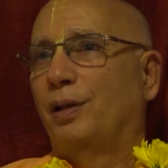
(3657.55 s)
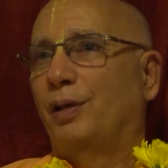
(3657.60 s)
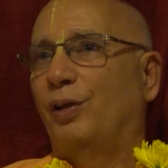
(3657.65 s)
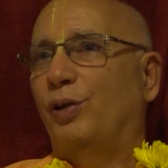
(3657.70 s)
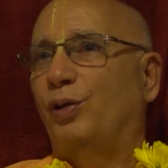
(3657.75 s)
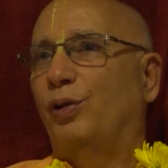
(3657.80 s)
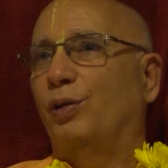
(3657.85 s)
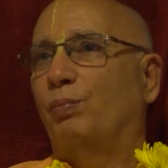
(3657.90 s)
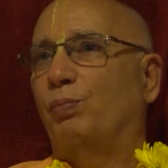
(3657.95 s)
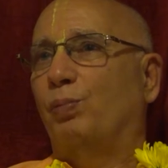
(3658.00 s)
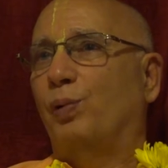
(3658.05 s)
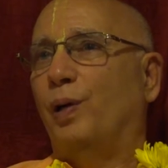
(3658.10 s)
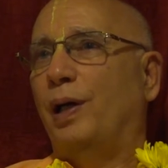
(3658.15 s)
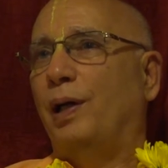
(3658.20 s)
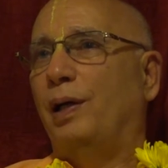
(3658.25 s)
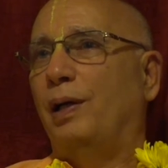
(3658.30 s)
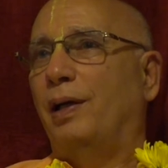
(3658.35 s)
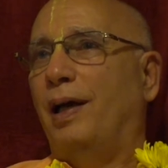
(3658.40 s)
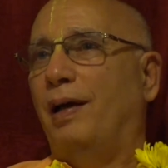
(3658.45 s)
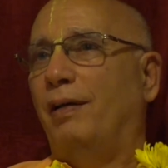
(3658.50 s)
You can
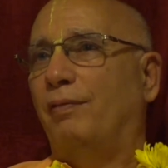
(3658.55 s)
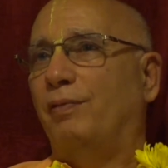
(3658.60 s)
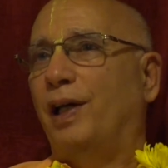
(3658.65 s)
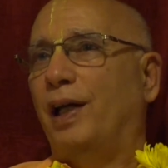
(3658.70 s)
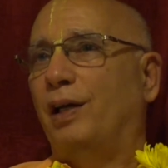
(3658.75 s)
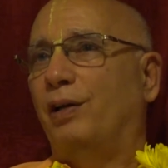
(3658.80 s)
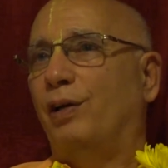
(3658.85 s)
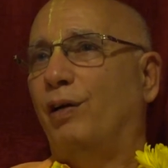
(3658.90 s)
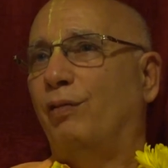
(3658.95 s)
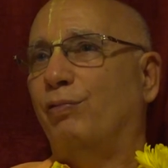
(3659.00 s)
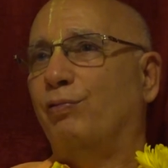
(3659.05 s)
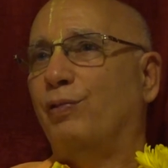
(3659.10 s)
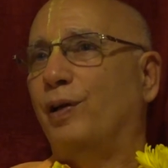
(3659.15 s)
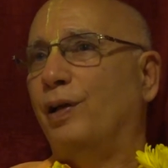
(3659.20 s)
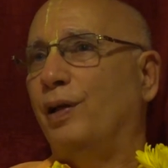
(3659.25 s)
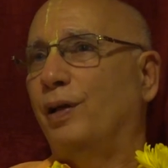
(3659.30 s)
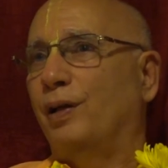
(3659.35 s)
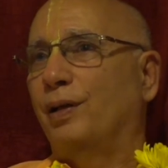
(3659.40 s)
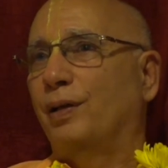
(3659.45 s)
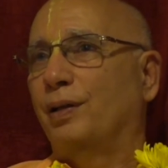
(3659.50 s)
pray to have that
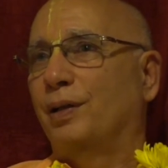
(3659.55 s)
offering.